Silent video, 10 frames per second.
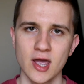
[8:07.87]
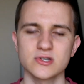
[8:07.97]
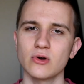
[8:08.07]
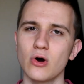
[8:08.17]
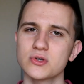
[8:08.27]

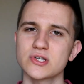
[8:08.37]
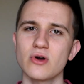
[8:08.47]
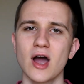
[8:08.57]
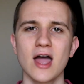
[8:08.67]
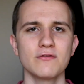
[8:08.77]
So
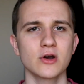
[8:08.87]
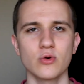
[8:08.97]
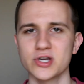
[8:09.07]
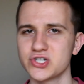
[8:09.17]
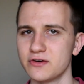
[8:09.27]
also, I have a
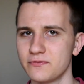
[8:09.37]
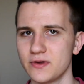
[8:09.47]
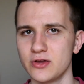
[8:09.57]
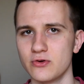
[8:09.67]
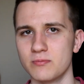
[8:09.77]
question
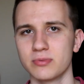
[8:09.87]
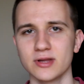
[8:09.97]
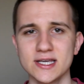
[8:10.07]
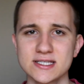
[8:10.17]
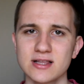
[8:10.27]
for you.
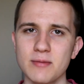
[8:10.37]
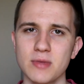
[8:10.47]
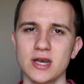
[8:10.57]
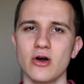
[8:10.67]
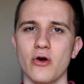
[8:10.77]
Please
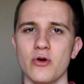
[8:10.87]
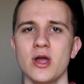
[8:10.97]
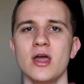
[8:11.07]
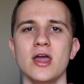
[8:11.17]
let me know